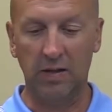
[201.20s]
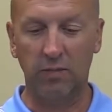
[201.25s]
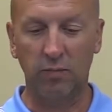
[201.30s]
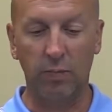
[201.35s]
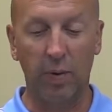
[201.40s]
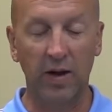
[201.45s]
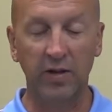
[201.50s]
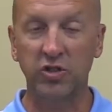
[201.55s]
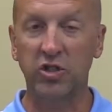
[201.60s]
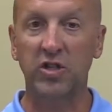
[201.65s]

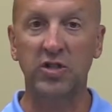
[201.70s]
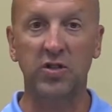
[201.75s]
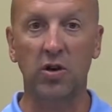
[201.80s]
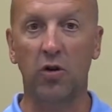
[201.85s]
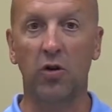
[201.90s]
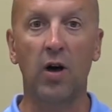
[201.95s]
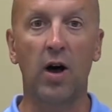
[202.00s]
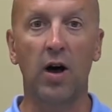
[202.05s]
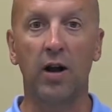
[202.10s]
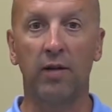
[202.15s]
Bungees are
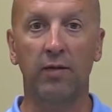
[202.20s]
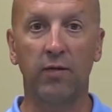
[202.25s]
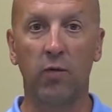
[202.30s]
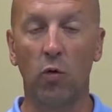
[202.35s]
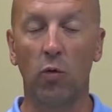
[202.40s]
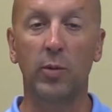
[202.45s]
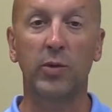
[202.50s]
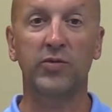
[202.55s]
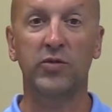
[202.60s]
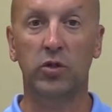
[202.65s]
not a
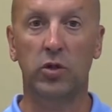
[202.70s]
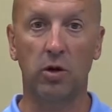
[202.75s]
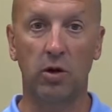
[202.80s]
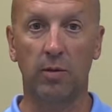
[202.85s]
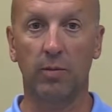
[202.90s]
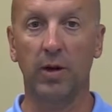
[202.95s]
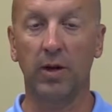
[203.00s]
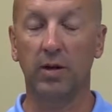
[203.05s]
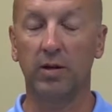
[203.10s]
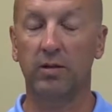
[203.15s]
form of
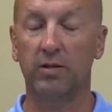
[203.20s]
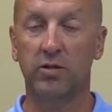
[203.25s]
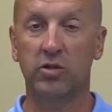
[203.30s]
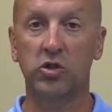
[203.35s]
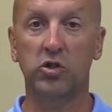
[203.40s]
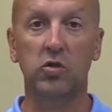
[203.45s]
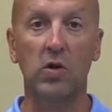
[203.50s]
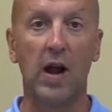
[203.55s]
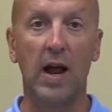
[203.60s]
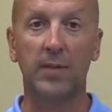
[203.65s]
securement.
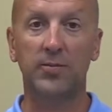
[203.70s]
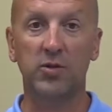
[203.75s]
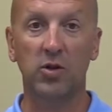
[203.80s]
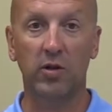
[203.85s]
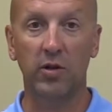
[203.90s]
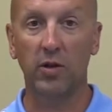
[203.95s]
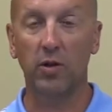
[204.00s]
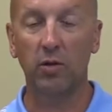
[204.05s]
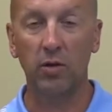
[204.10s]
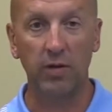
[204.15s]
Straps are
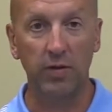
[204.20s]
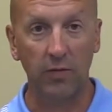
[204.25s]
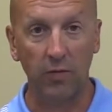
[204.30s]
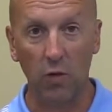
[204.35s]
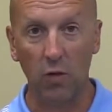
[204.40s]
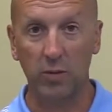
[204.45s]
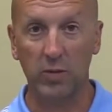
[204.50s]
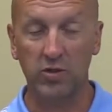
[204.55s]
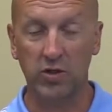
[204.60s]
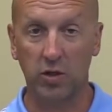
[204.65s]
the only
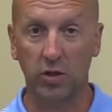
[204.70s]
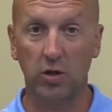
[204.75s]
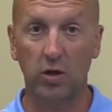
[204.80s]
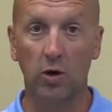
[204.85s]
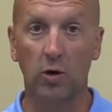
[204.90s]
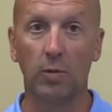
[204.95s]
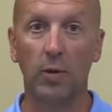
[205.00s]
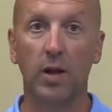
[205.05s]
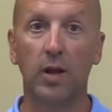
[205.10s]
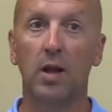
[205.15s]
form of
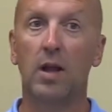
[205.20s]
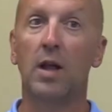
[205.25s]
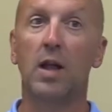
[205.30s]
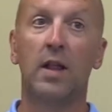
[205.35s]
securement.